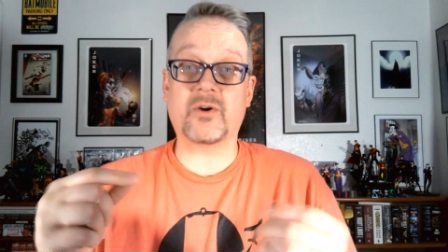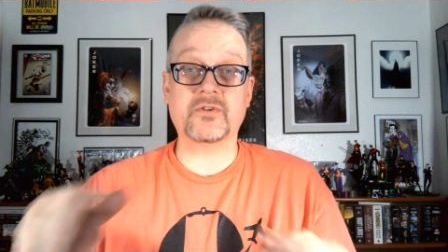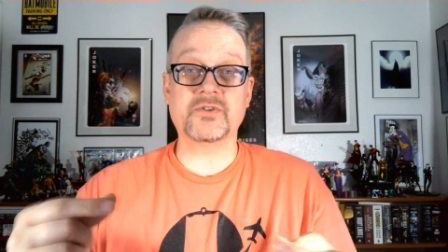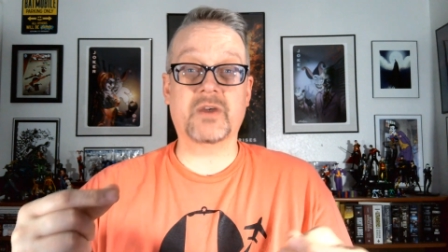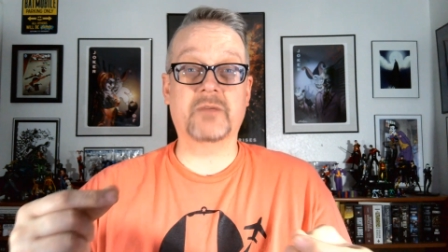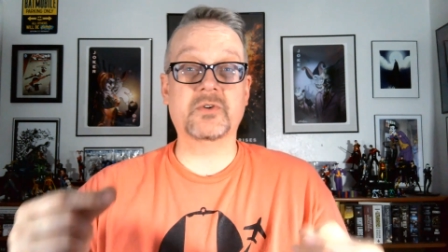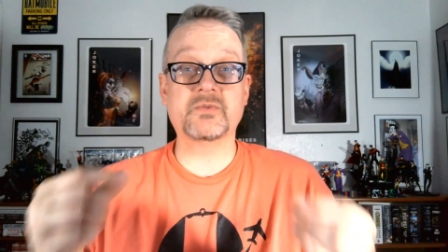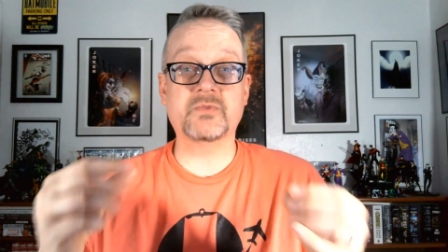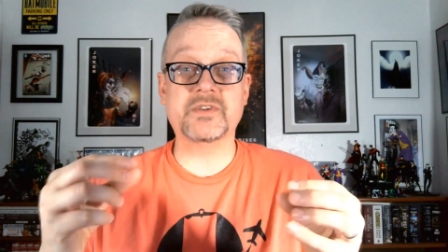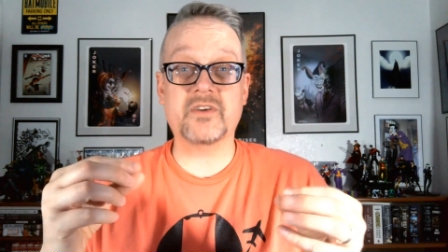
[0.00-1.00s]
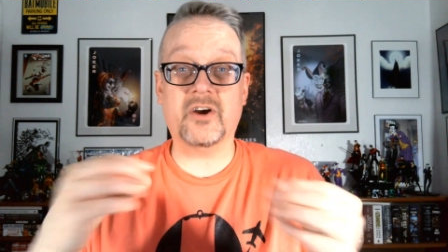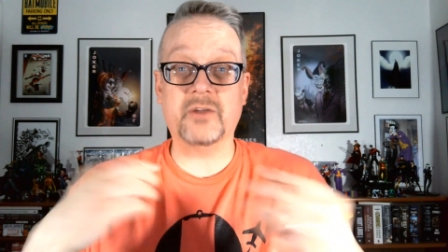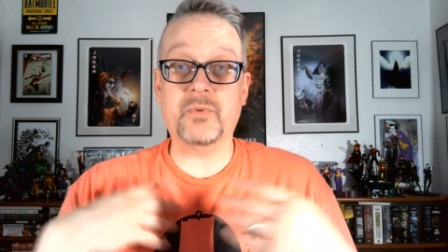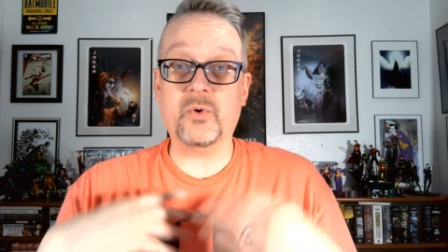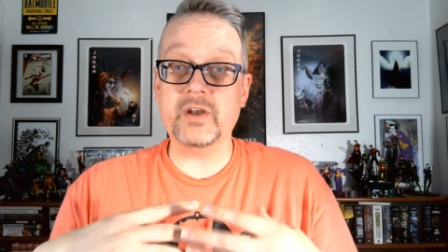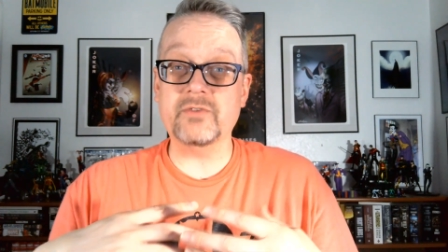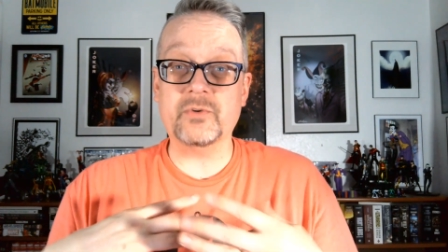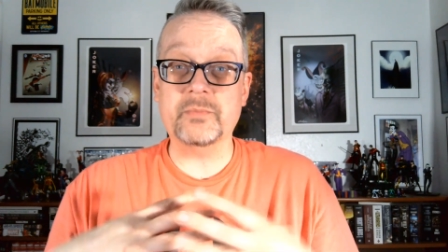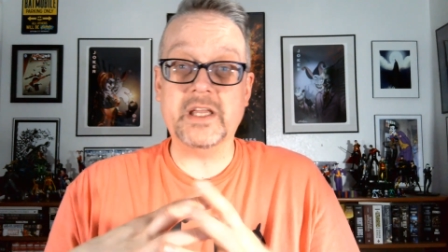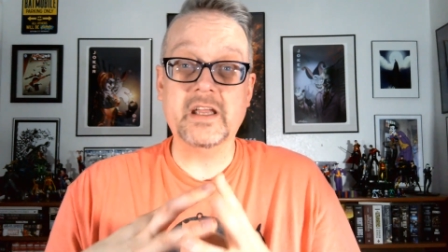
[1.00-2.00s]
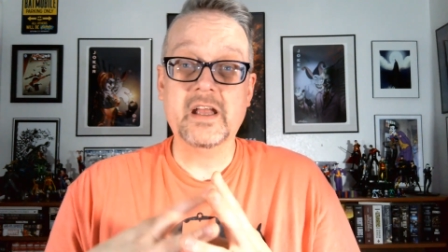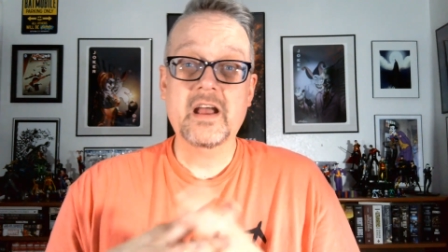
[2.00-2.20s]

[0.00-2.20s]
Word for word: Wars Rebels was on point for me.